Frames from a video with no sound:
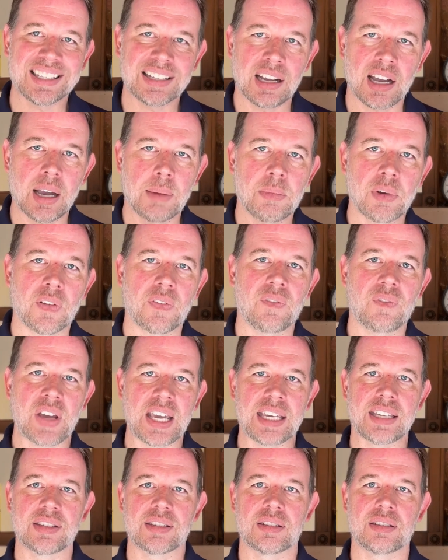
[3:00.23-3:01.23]
time you're
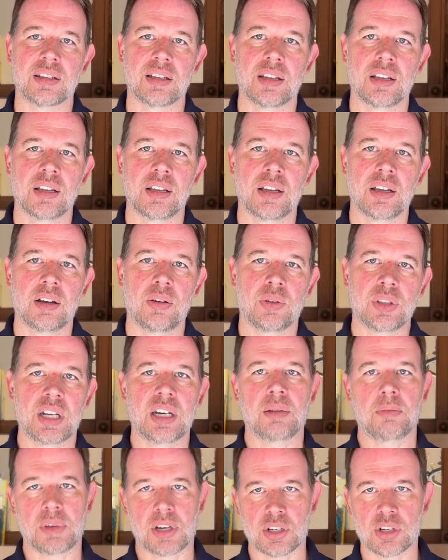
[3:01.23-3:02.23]
faced with an
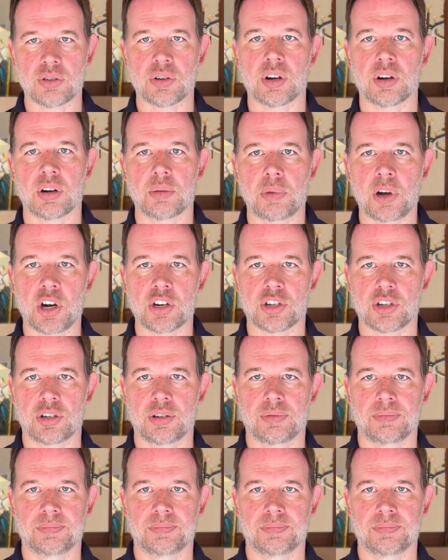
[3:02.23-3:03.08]
administrator departure.